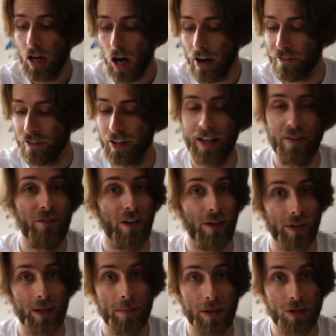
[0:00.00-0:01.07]
I found that
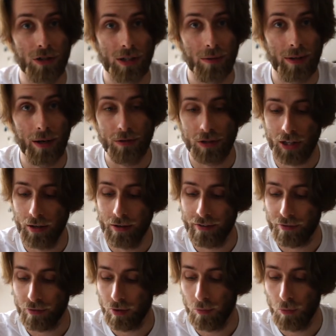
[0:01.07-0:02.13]
very amusing when I was going
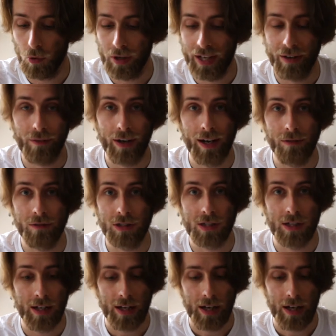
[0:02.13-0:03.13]
through and walking around.